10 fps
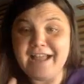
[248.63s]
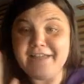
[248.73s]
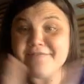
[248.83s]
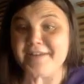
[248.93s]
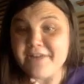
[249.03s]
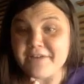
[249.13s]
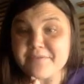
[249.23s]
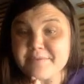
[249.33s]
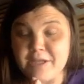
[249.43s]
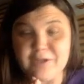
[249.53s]
I have found out
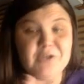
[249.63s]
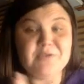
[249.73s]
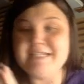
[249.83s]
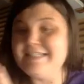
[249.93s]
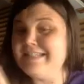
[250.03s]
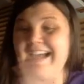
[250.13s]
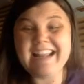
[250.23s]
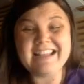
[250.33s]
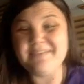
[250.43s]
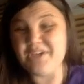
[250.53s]
from some of you, does not
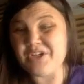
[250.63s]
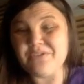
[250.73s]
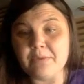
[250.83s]
give a good